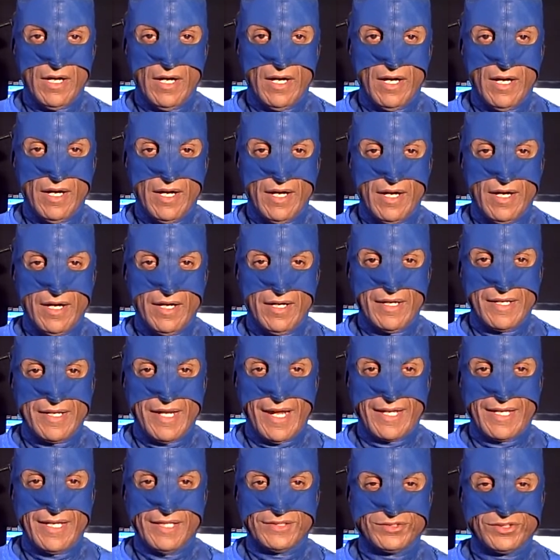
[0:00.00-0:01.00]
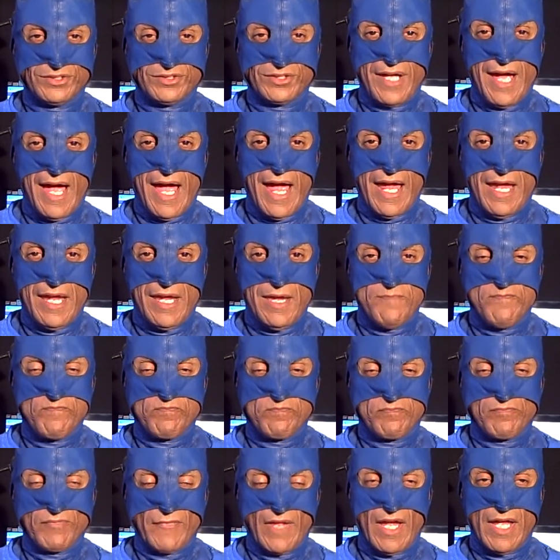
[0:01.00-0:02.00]
I guess this guy had
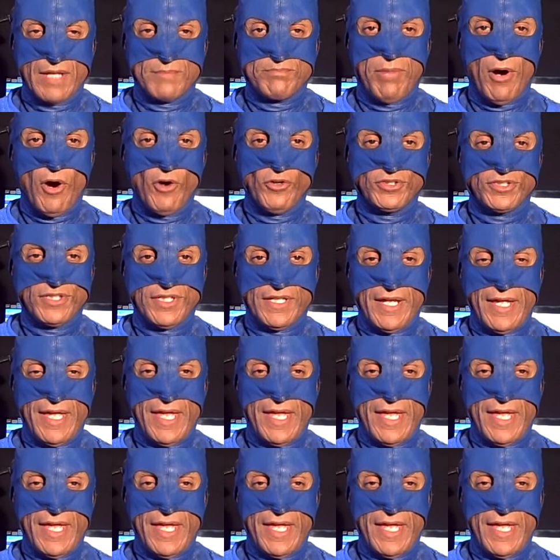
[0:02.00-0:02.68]
posted